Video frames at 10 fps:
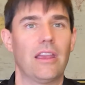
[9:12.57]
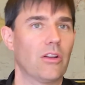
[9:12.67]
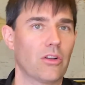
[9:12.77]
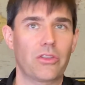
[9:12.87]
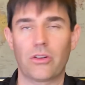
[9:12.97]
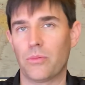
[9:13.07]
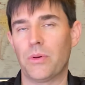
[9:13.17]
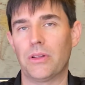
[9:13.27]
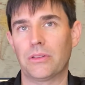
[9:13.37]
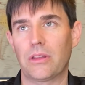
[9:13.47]
in our
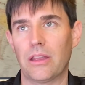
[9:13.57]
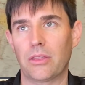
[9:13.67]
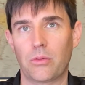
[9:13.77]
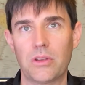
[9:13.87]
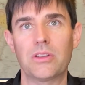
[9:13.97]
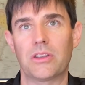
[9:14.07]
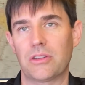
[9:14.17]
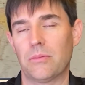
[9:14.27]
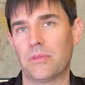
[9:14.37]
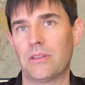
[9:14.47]
Thunderbolt 3
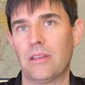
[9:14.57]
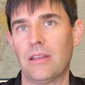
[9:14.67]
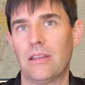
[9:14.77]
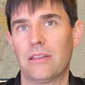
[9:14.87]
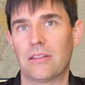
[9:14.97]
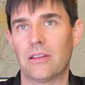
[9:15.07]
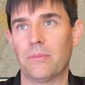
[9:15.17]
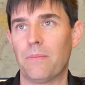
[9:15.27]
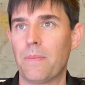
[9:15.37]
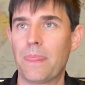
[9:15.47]
systems.
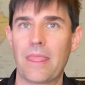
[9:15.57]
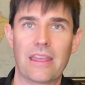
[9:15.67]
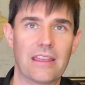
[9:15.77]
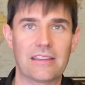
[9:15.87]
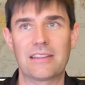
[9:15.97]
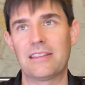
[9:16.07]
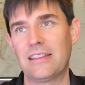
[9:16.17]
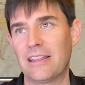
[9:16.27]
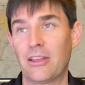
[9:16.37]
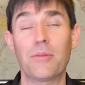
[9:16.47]
So
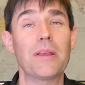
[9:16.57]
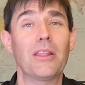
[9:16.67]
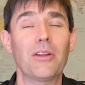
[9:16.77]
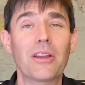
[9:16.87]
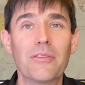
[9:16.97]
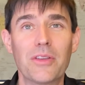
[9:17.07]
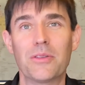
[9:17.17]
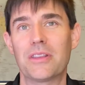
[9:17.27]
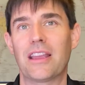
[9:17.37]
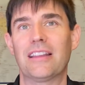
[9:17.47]
it's going to be a little
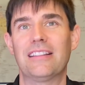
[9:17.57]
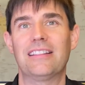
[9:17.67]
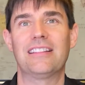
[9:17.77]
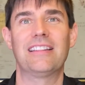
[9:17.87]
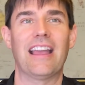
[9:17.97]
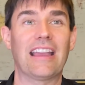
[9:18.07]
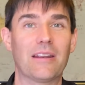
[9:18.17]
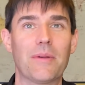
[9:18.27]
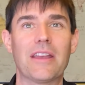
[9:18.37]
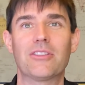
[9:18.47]
confusing, I can
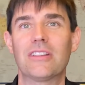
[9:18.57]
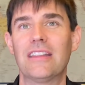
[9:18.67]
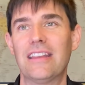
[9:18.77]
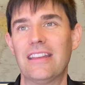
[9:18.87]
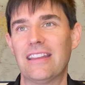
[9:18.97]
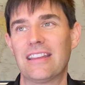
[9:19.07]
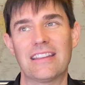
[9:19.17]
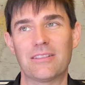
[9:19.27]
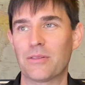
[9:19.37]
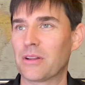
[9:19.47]
imagine,
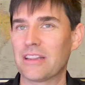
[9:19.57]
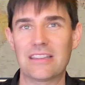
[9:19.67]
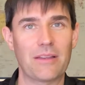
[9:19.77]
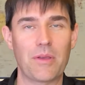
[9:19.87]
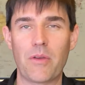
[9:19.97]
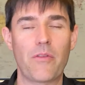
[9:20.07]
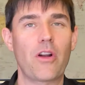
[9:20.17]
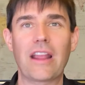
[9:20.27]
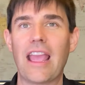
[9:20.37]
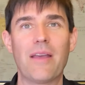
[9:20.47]
because we've
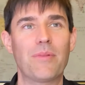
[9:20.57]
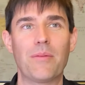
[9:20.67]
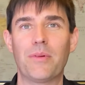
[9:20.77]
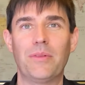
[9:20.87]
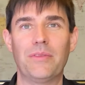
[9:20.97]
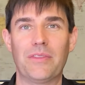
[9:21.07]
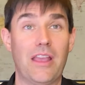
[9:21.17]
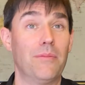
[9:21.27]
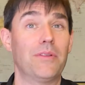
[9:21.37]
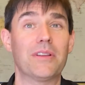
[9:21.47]
already had people
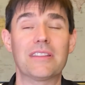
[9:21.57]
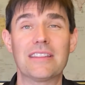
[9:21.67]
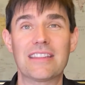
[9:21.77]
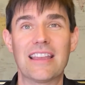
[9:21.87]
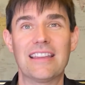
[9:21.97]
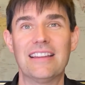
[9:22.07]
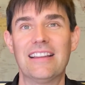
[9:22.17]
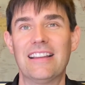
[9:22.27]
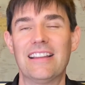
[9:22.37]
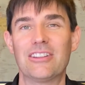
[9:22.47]
come to us and say,
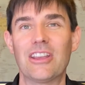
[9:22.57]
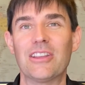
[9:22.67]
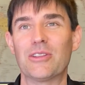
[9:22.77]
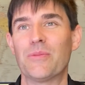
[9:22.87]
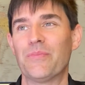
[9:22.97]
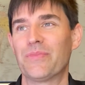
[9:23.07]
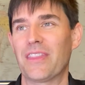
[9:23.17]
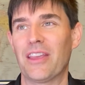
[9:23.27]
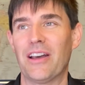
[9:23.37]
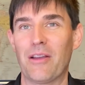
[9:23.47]
geez,
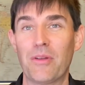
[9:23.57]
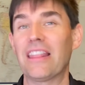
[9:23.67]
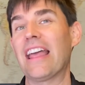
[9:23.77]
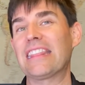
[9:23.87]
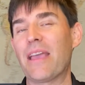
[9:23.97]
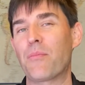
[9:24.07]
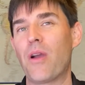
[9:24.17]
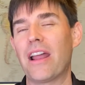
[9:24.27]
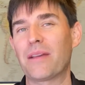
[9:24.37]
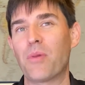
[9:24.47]
I really like that
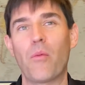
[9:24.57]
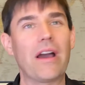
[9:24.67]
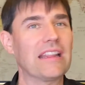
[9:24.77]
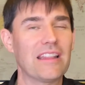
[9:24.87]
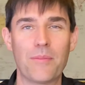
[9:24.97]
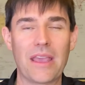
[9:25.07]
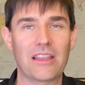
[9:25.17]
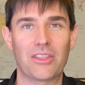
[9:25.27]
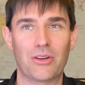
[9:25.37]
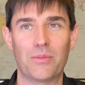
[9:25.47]
product, but why didn't you make
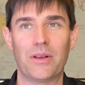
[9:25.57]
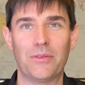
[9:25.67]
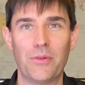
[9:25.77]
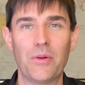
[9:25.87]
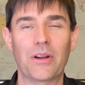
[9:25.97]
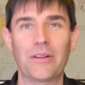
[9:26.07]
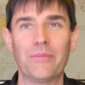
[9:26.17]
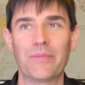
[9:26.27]
it Thunderbolt 4?